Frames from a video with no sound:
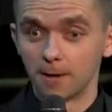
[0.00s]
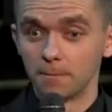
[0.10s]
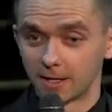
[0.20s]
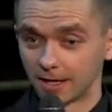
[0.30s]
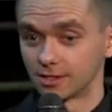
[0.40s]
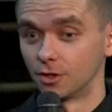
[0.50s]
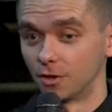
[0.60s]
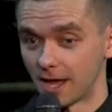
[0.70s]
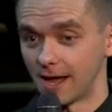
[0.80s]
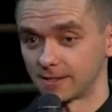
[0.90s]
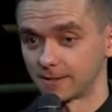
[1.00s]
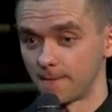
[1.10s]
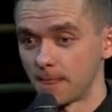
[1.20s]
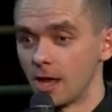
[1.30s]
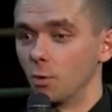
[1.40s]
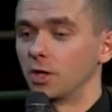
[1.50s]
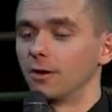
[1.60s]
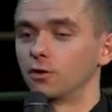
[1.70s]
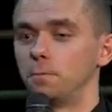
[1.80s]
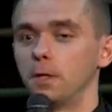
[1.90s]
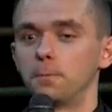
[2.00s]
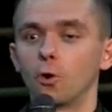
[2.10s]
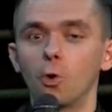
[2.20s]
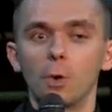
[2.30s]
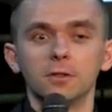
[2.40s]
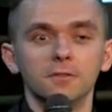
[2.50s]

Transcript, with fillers: because no gas we give to people who want